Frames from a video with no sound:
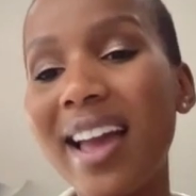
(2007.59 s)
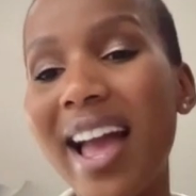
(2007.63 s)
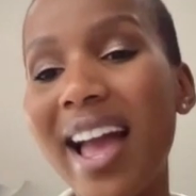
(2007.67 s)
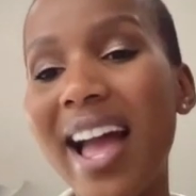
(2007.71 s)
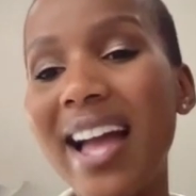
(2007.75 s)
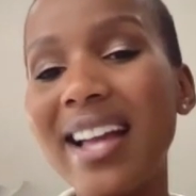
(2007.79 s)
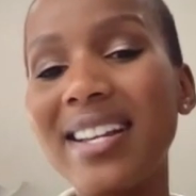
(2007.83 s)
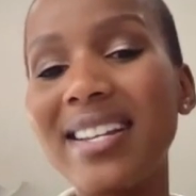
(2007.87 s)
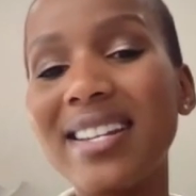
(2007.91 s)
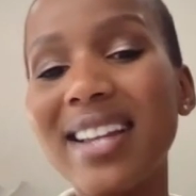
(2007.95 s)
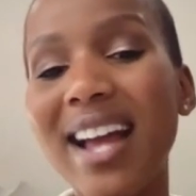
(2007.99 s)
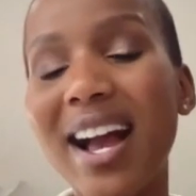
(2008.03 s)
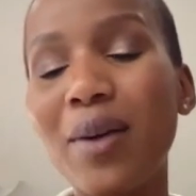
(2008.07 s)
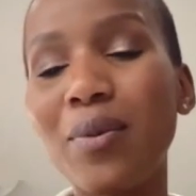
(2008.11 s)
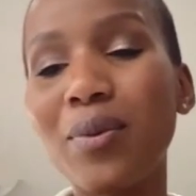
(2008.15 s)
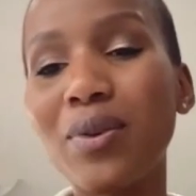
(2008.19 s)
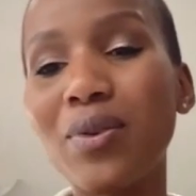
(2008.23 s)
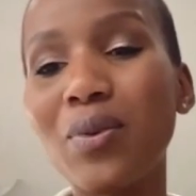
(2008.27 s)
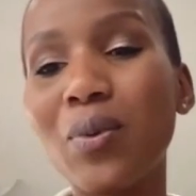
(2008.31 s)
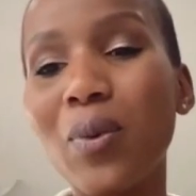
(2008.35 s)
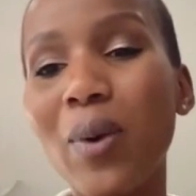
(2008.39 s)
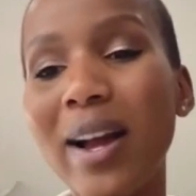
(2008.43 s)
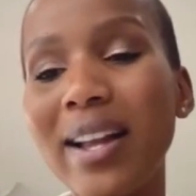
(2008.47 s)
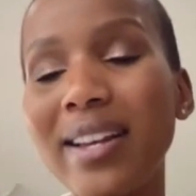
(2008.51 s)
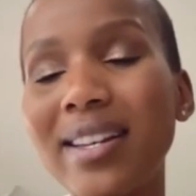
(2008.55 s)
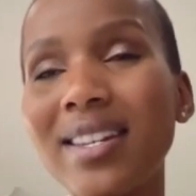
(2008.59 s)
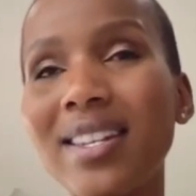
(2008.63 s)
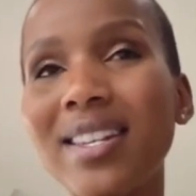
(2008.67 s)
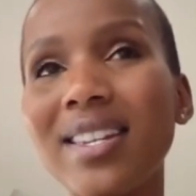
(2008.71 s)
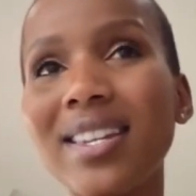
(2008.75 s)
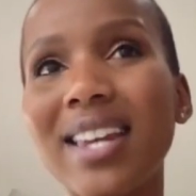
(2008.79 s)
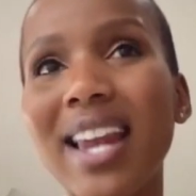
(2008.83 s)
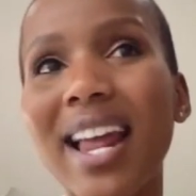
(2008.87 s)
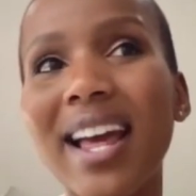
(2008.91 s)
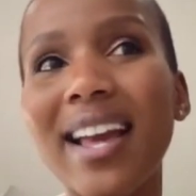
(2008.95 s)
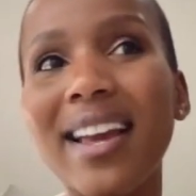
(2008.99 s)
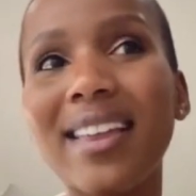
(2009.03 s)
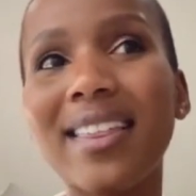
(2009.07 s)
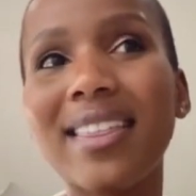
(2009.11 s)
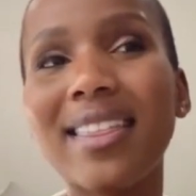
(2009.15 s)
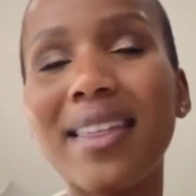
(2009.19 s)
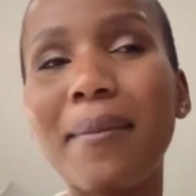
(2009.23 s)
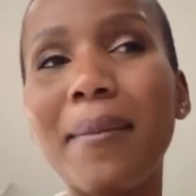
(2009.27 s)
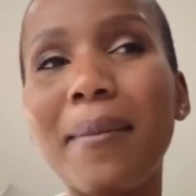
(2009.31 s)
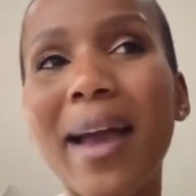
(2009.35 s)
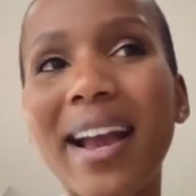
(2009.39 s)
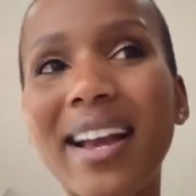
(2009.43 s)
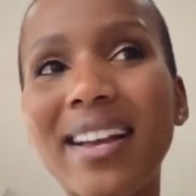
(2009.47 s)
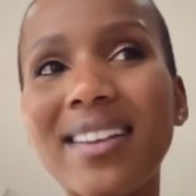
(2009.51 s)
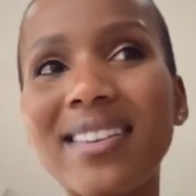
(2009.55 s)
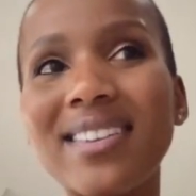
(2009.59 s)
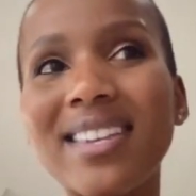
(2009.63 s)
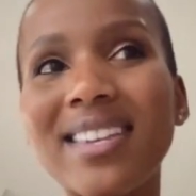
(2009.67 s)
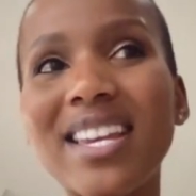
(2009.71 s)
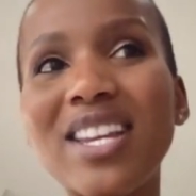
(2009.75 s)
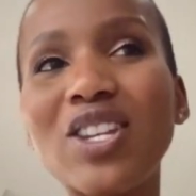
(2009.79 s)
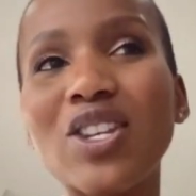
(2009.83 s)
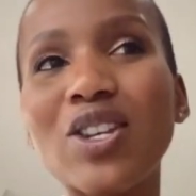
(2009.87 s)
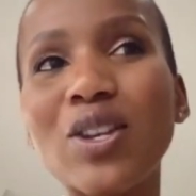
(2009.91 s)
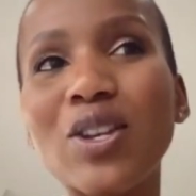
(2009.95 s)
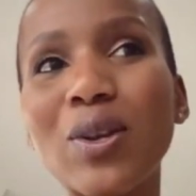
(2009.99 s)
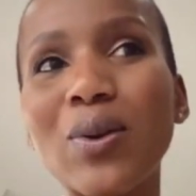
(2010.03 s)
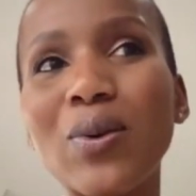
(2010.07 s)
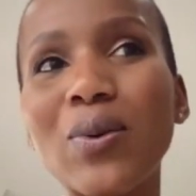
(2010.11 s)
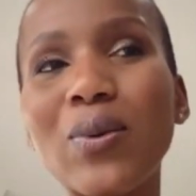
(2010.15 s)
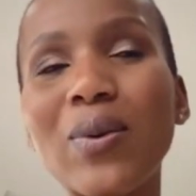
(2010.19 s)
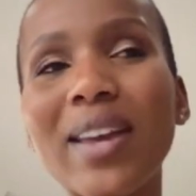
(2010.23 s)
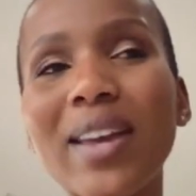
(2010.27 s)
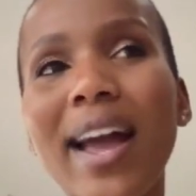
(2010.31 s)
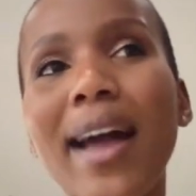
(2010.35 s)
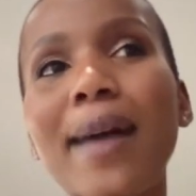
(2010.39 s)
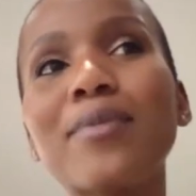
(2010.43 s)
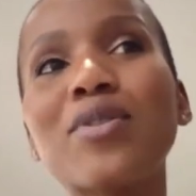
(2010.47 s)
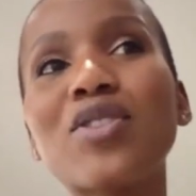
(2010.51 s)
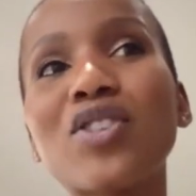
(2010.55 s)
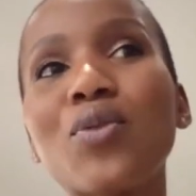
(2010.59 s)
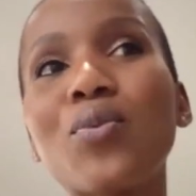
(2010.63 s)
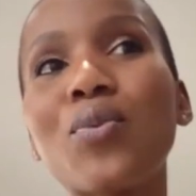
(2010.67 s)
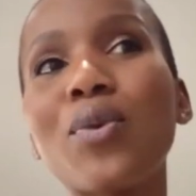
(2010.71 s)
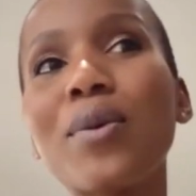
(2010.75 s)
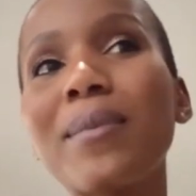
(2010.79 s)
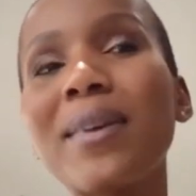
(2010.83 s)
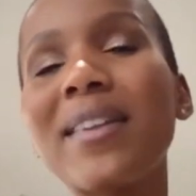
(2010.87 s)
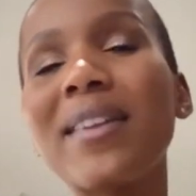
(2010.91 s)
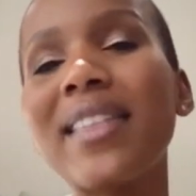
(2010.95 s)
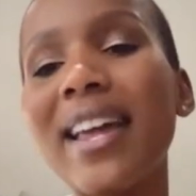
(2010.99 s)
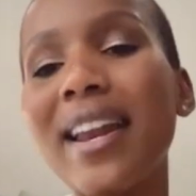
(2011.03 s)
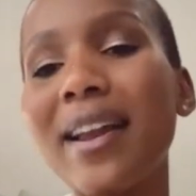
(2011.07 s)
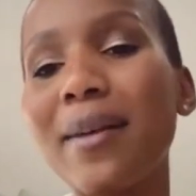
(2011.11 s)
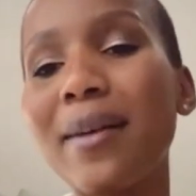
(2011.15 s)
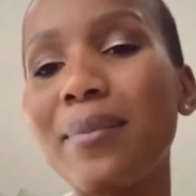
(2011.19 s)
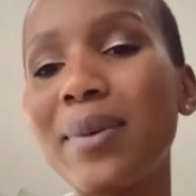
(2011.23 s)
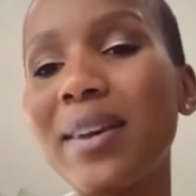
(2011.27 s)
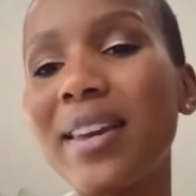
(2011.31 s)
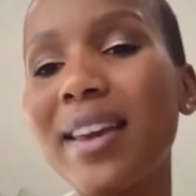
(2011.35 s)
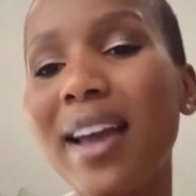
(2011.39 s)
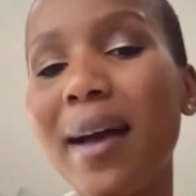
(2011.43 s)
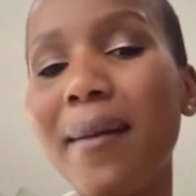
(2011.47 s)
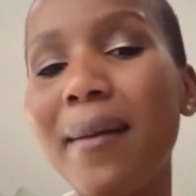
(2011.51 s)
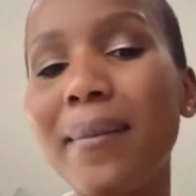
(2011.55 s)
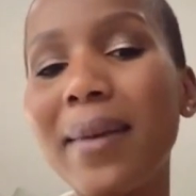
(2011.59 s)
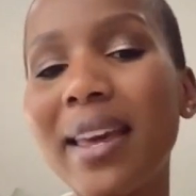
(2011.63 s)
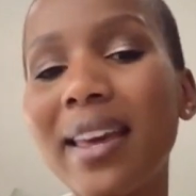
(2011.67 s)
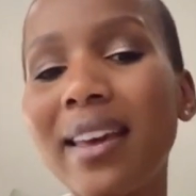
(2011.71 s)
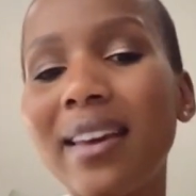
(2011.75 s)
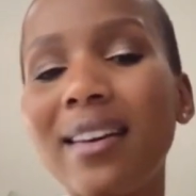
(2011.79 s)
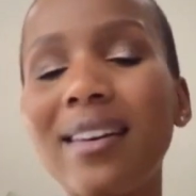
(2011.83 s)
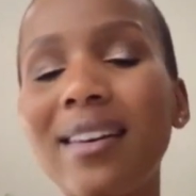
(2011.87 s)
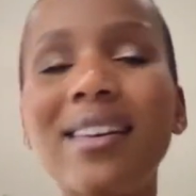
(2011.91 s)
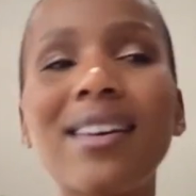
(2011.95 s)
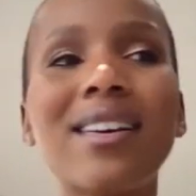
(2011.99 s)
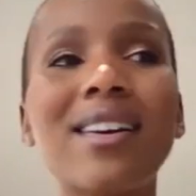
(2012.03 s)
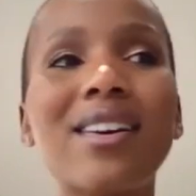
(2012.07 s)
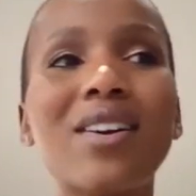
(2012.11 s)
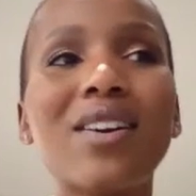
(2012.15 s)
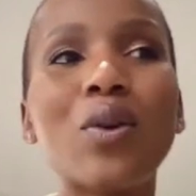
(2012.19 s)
and I would want like the magazine to capture women that are becoming